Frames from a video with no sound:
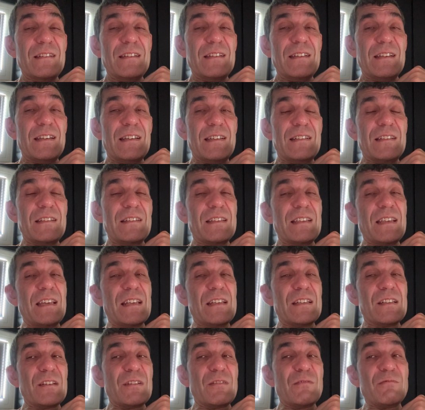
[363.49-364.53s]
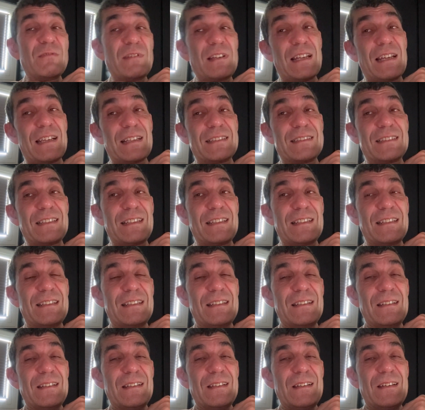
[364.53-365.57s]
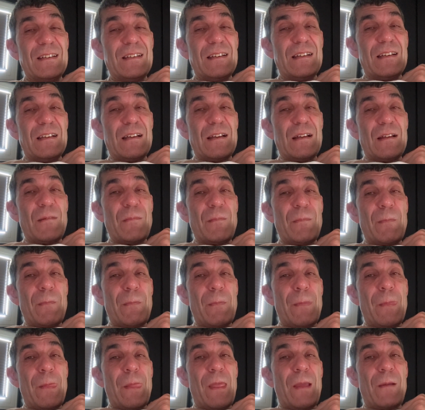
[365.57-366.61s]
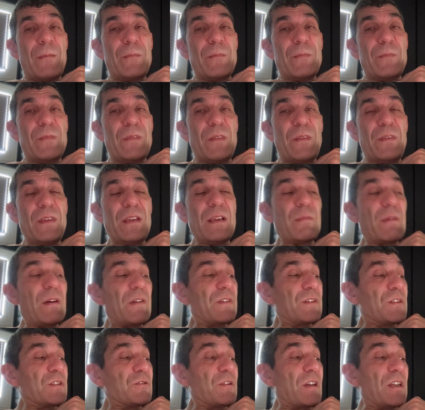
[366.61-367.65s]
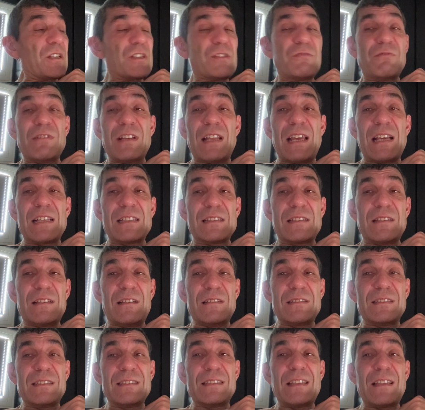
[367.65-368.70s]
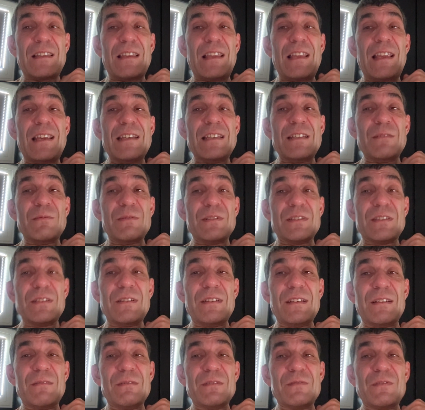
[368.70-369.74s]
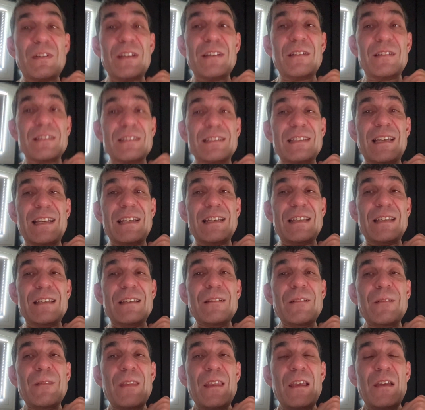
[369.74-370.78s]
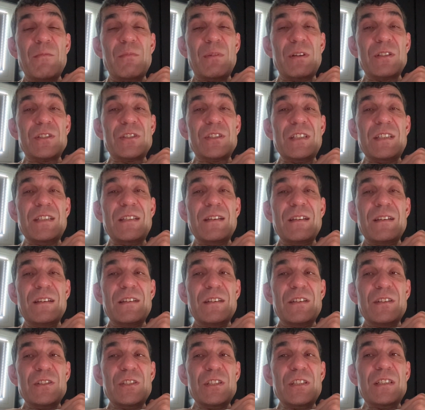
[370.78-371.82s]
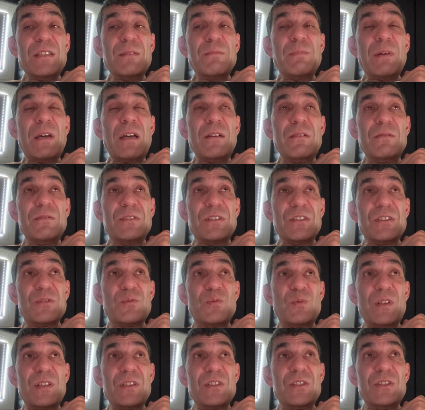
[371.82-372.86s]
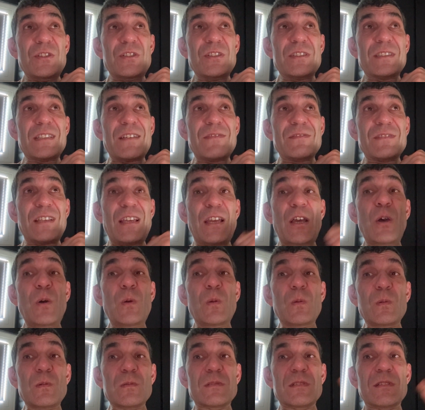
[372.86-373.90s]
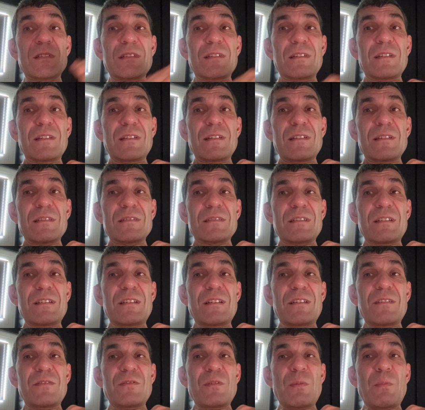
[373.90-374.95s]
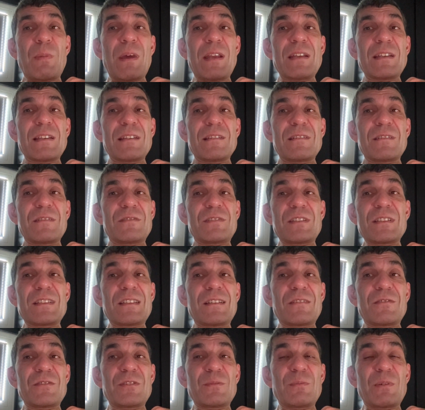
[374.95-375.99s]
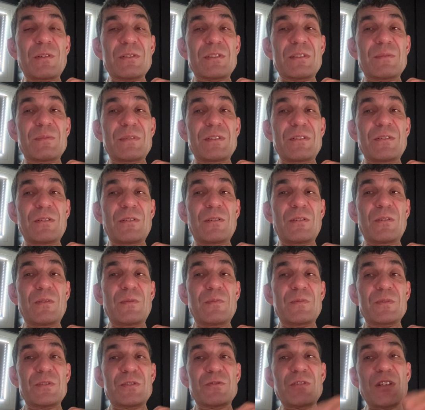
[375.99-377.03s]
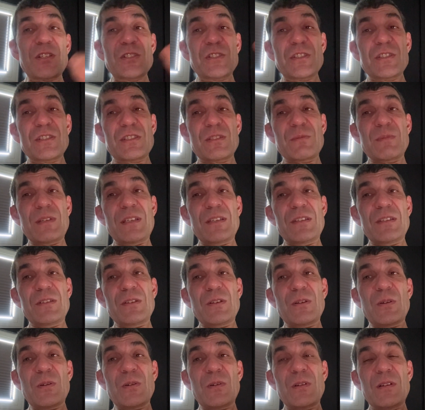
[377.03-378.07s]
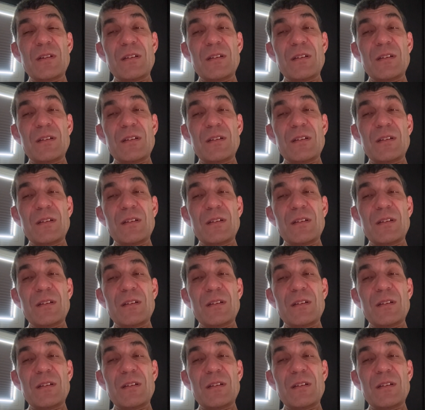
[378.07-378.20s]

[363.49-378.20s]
and at the end, relaxing. The thing about the stretch and relax class is that the lady was doing it was a very nice lady, but she did poses which you just have to hold. So, you know, if you're sitting on your bottom and you're stretching to meet your